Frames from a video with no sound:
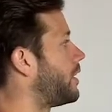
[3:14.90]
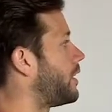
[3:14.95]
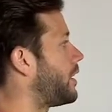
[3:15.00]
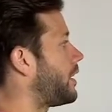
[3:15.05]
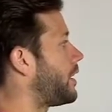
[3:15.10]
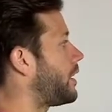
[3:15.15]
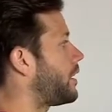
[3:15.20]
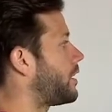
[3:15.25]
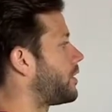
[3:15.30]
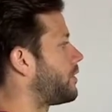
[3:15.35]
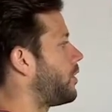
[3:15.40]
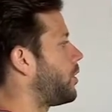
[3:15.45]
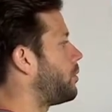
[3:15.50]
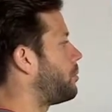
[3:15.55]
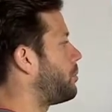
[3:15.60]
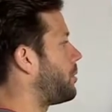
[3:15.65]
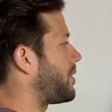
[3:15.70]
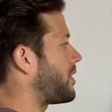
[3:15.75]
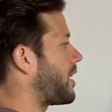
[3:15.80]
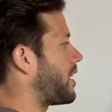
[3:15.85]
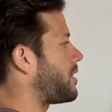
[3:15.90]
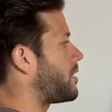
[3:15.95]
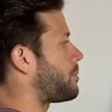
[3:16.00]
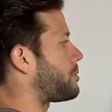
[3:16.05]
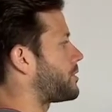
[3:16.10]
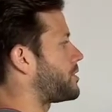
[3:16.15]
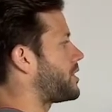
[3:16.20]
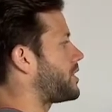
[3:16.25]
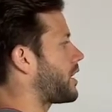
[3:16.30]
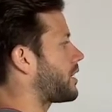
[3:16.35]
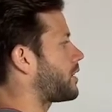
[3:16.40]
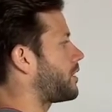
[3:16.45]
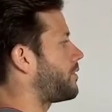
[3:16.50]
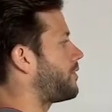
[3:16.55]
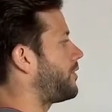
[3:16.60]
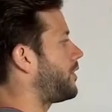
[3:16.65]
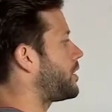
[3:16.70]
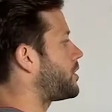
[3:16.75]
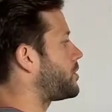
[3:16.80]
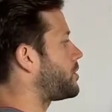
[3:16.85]
interval, but then the projected
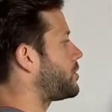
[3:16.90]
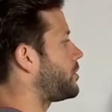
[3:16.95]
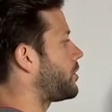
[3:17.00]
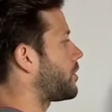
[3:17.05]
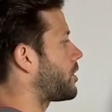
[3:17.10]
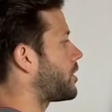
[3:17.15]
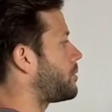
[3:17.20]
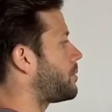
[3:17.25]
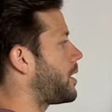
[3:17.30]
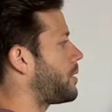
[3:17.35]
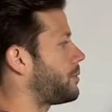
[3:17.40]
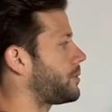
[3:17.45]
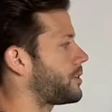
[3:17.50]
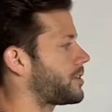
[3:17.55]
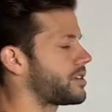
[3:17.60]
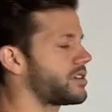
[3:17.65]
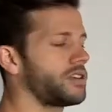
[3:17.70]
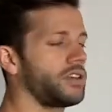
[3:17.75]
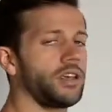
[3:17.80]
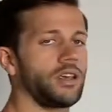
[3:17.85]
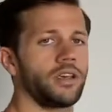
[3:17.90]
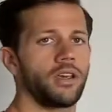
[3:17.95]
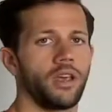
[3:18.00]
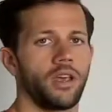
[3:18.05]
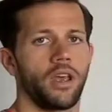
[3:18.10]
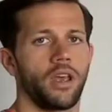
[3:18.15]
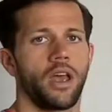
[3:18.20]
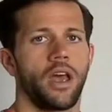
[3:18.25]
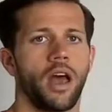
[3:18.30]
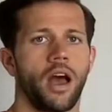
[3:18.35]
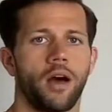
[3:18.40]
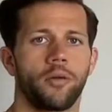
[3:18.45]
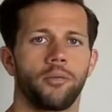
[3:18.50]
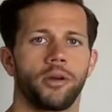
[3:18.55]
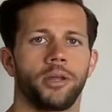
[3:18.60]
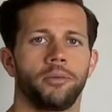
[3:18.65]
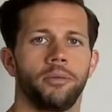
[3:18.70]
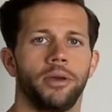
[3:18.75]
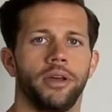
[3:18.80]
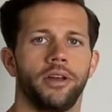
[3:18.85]
finish, you're going to be able to see how
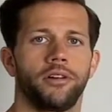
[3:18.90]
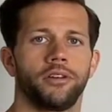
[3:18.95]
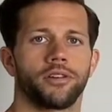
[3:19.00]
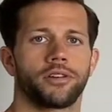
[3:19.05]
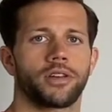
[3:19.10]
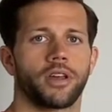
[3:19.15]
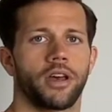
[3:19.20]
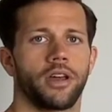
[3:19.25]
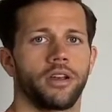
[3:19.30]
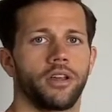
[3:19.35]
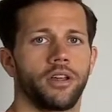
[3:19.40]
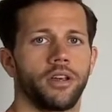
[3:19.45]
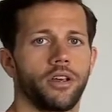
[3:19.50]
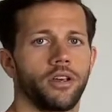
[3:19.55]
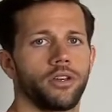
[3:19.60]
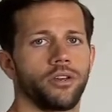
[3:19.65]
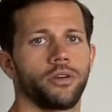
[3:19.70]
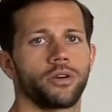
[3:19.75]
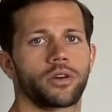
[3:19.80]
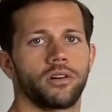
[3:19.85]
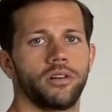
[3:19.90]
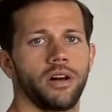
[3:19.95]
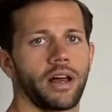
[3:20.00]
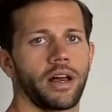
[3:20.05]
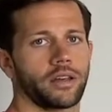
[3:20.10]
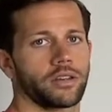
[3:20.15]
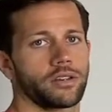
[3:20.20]
many meters that you collect.